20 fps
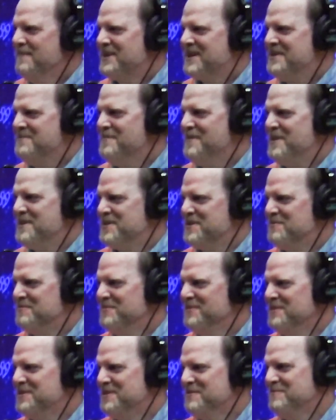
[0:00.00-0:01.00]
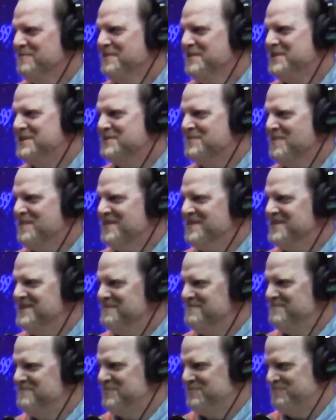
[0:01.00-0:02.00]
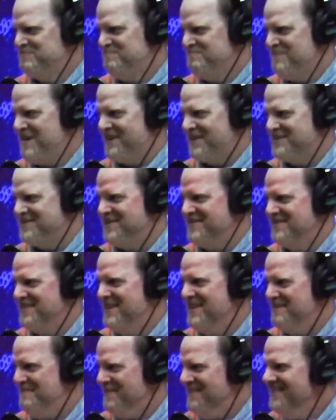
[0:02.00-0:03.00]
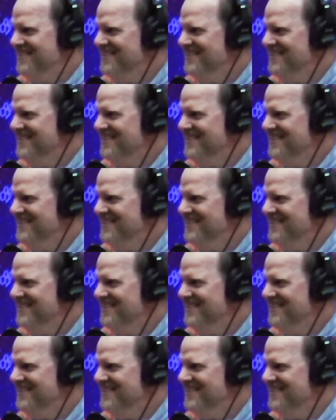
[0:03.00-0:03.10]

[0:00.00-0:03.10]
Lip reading: Like, come on, you really just wanted to practice on them.